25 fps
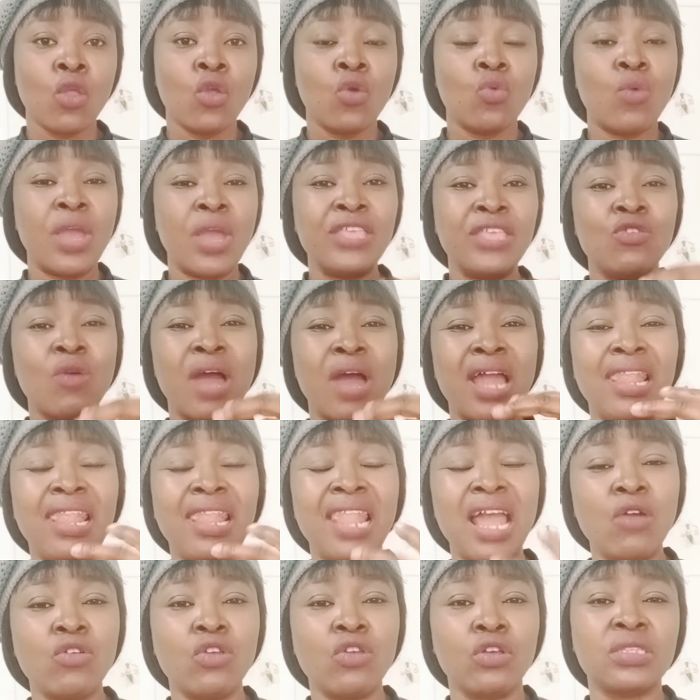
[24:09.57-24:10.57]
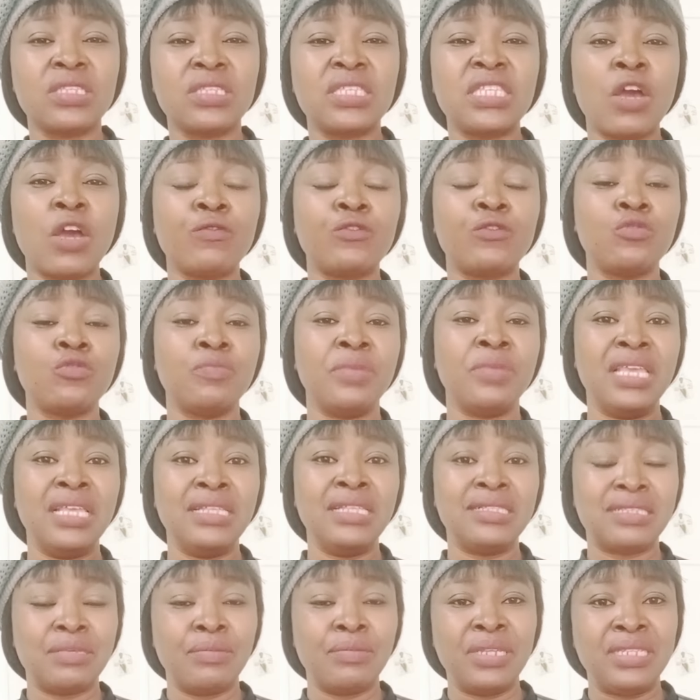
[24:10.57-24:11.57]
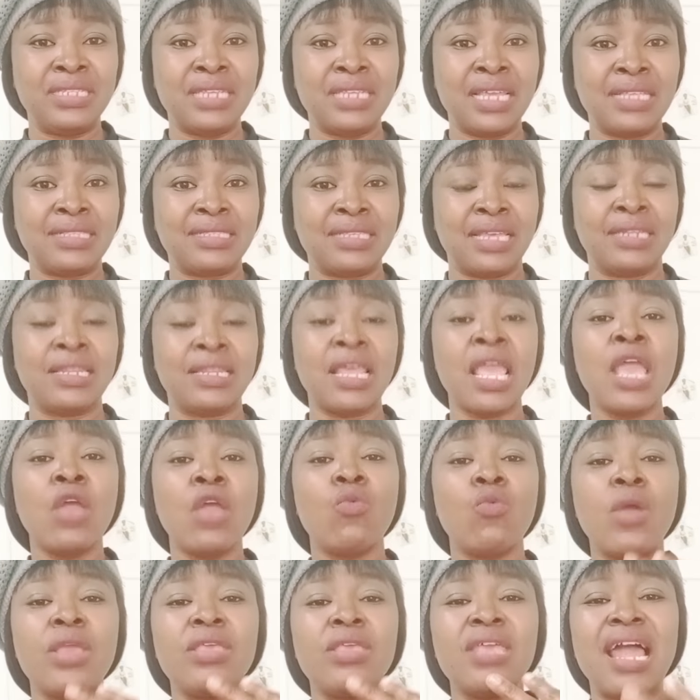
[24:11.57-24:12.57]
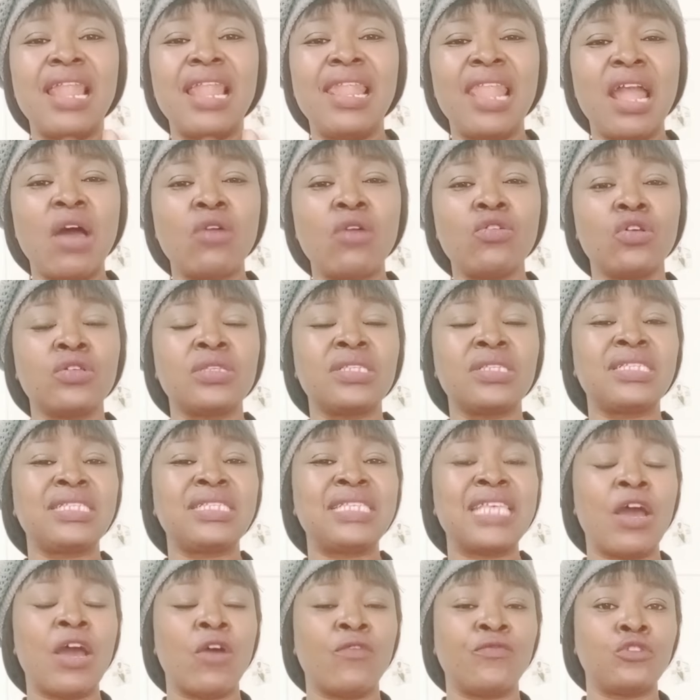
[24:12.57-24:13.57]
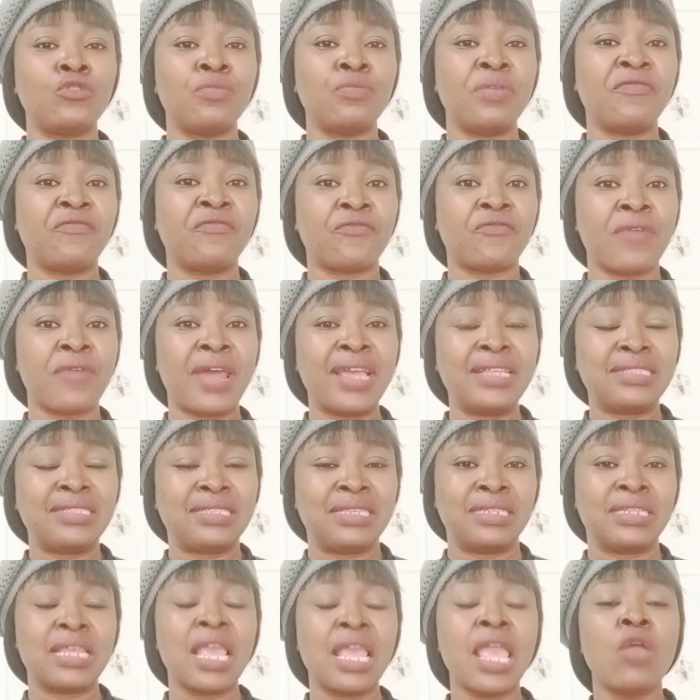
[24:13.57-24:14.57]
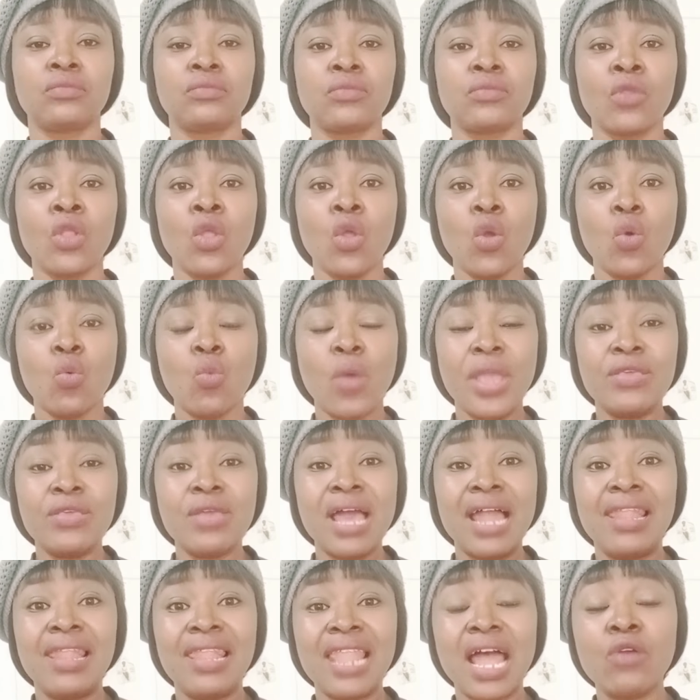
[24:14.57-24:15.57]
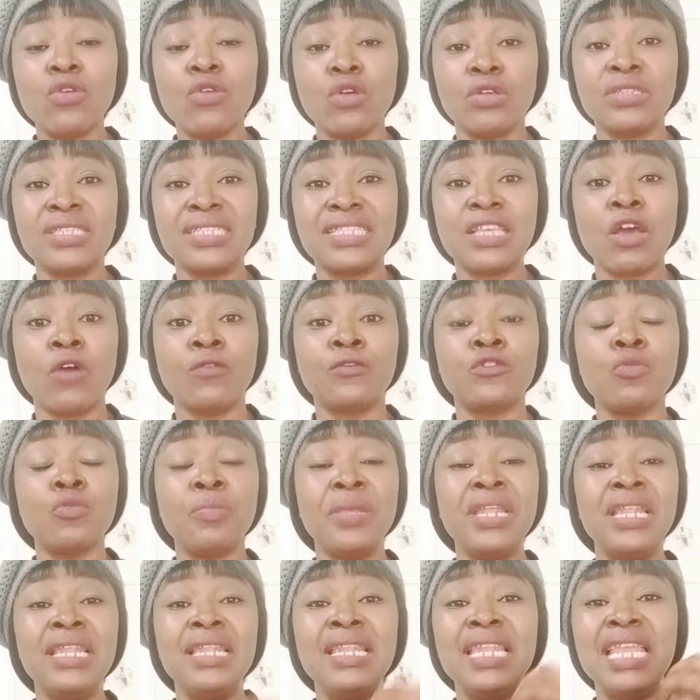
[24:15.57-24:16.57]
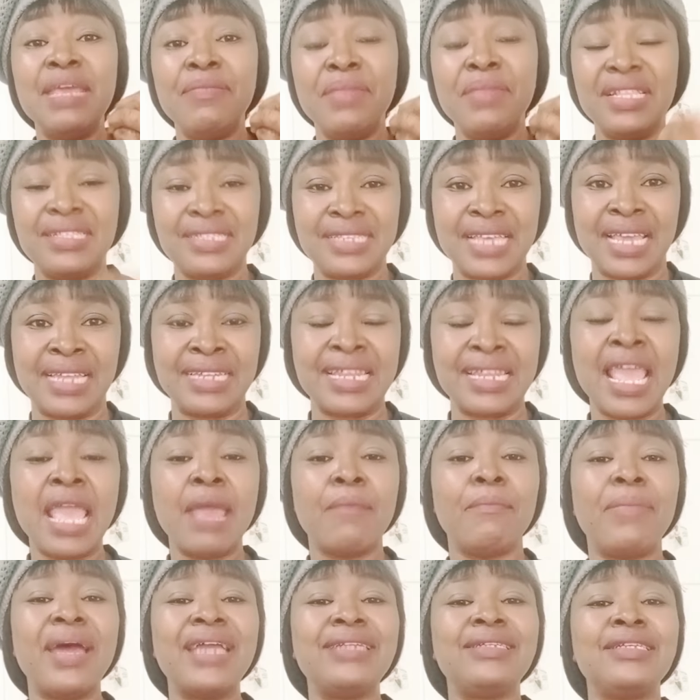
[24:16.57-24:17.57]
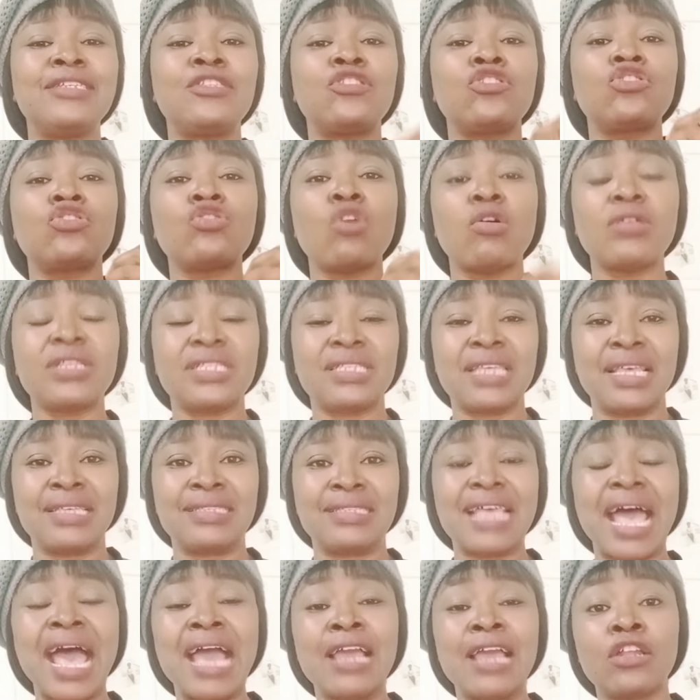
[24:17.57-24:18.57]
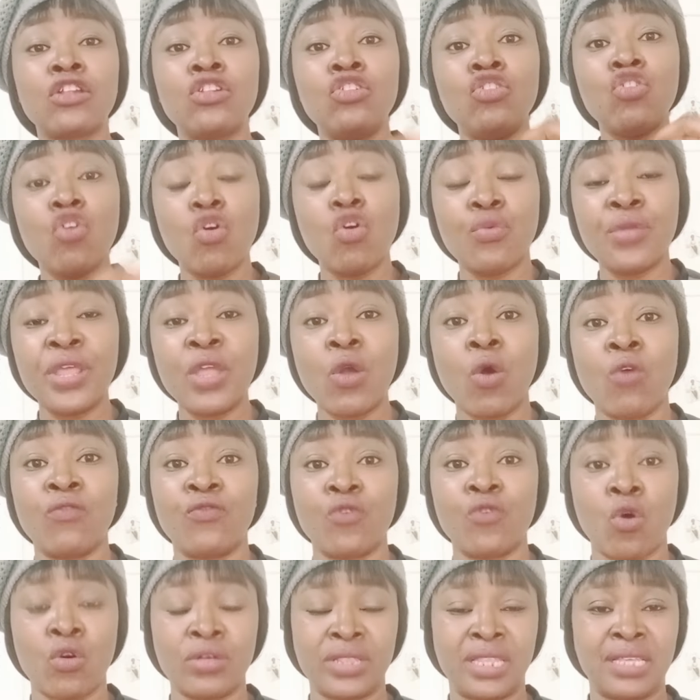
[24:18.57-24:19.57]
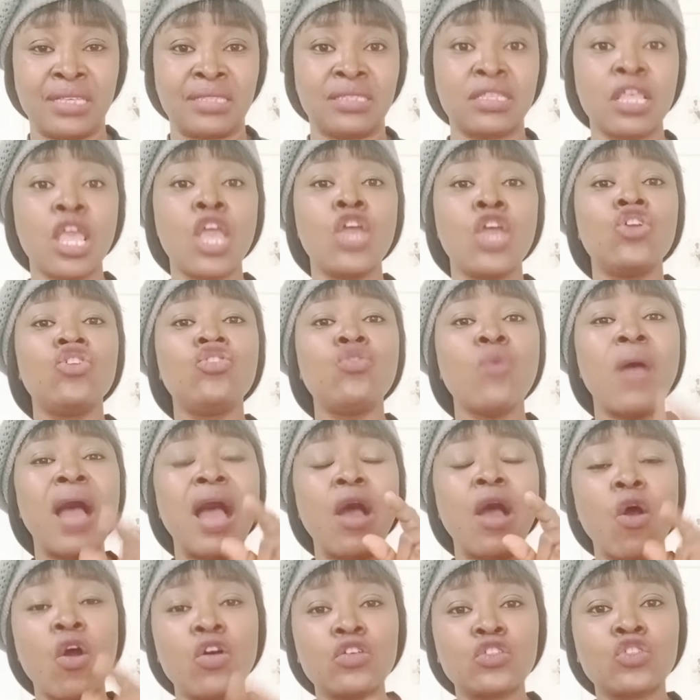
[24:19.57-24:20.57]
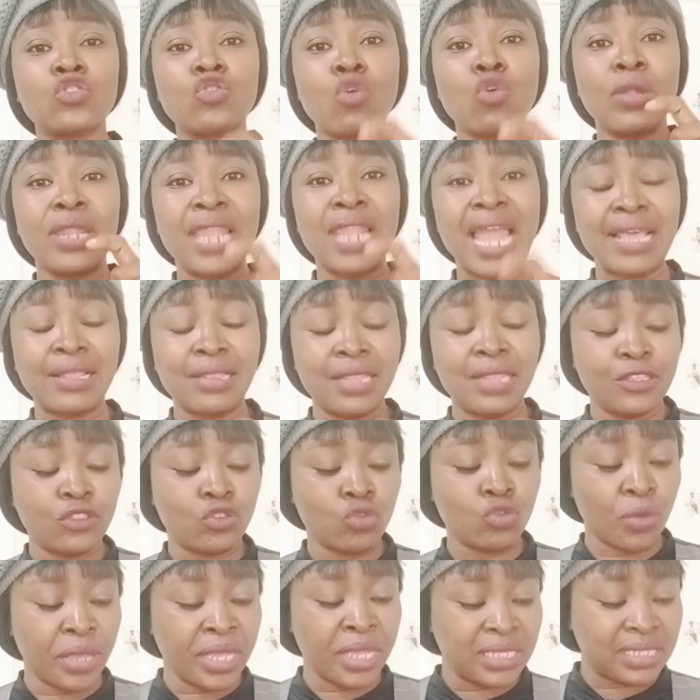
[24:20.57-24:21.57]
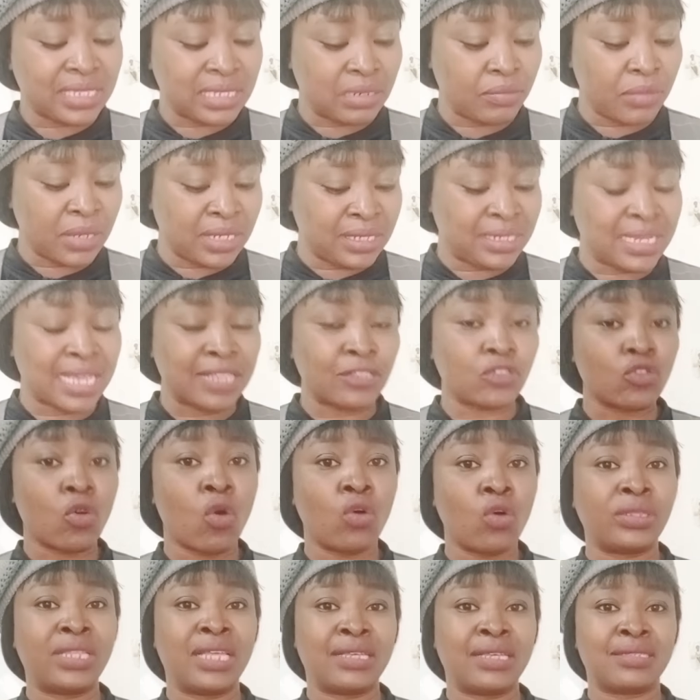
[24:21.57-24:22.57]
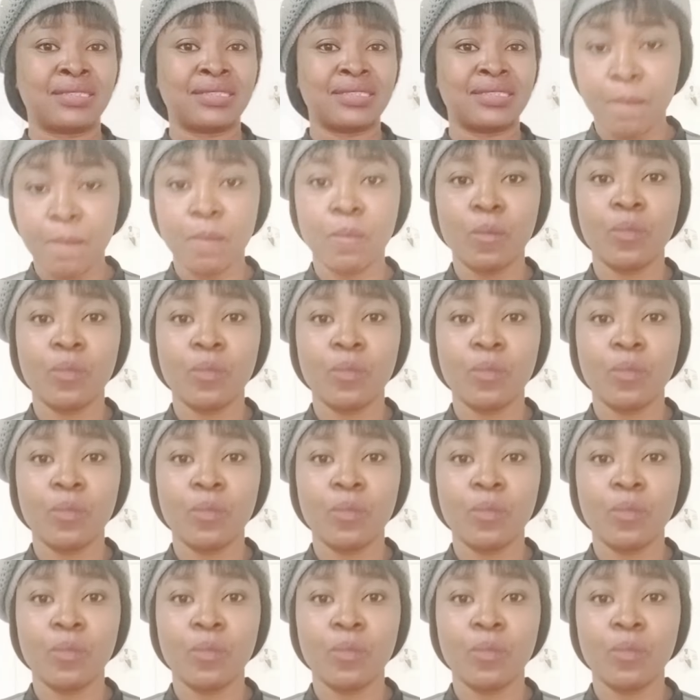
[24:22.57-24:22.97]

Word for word: When you allow yourself to be intimidated, when you allow yourself to be frightened, when you allow yourself to be limited by the success and glory of others, you are also likely to intimidate others